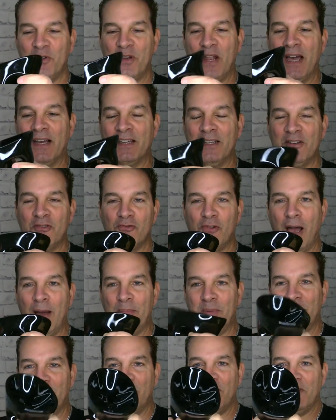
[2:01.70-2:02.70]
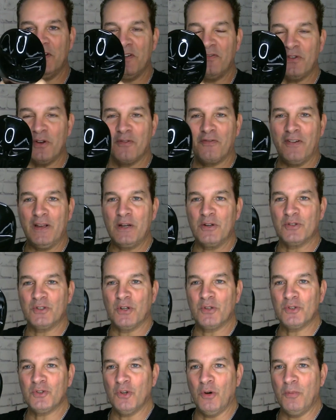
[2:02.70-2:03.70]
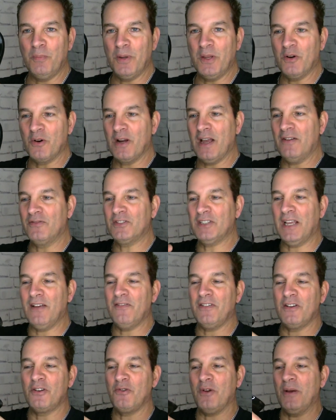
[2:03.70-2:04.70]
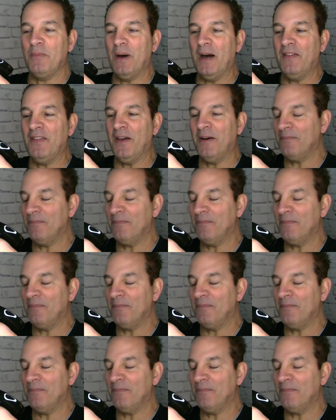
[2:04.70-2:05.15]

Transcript: you're not going to drop it even if your fingers are soapy or have shaving cream on